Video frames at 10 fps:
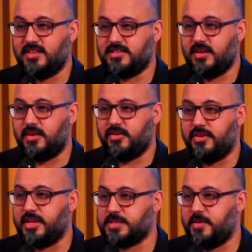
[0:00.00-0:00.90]
So I'd
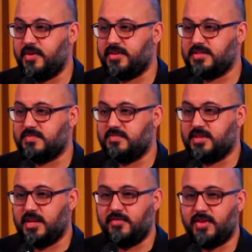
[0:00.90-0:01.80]
already experienced
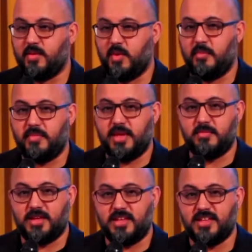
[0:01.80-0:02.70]
delivering one
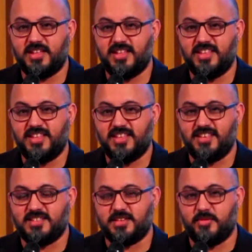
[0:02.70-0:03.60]
baby.
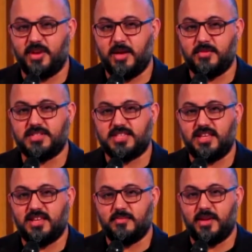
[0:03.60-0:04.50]
And so when I was
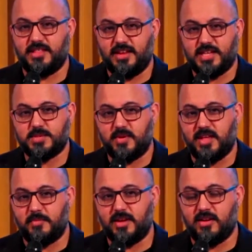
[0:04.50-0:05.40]
thinking about the next one
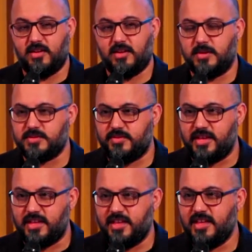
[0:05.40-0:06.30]
coming along, I was
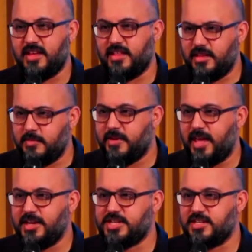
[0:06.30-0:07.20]
already a little bit
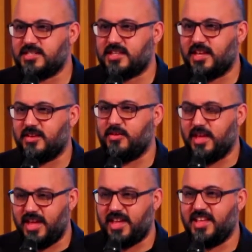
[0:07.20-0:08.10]
anxious, like,
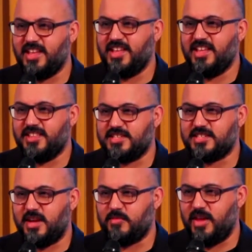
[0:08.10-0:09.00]
okay, this
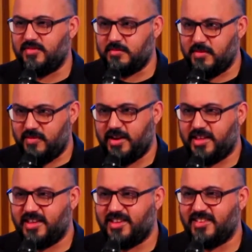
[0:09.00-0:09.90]
time we have to be
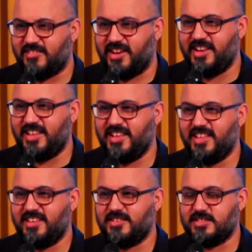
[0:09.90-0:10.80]
ready, right?
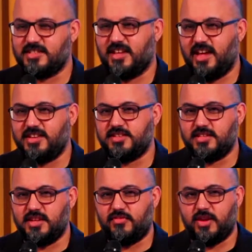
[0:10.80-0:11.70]
Because I had to
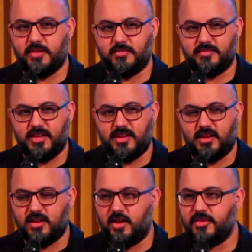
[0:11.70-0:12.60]
deliver him in
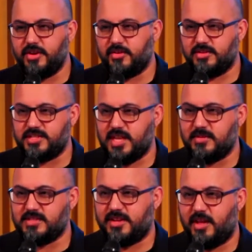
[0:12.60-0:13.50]
our corridor just
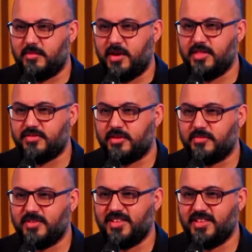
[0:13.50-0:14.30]
outside our bathroom.